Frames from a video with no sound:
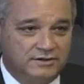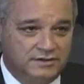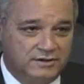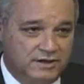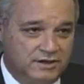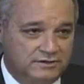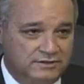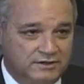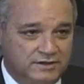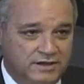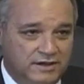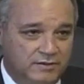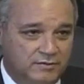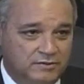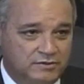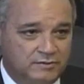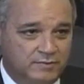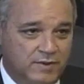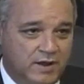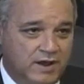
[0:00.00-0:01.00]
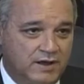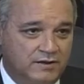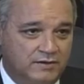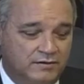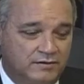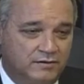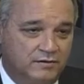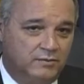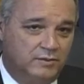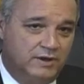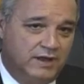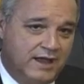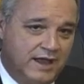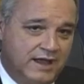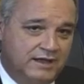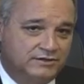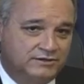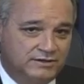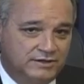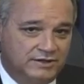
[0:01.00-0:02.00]
it doesn't get responded to, we
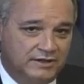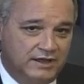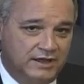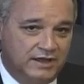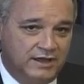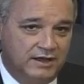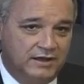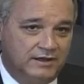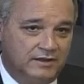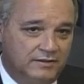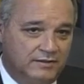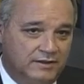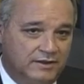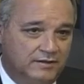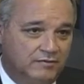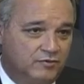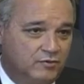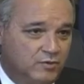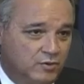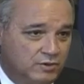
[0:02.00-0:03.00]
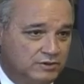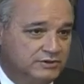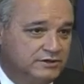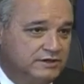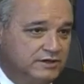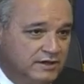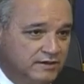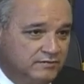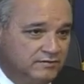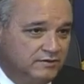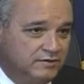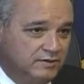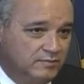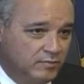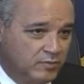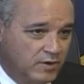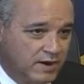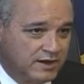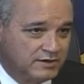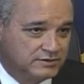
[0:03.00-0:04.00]
ask again, and then of course it gives the
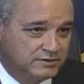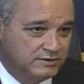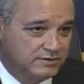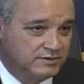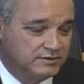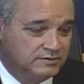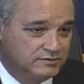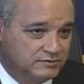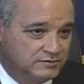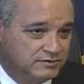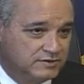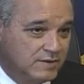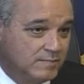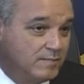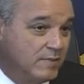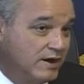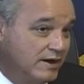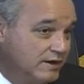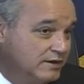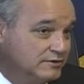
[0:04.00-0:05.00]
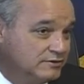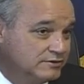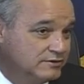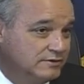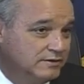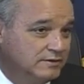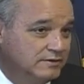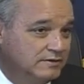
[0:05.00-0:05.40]
impression that somebody's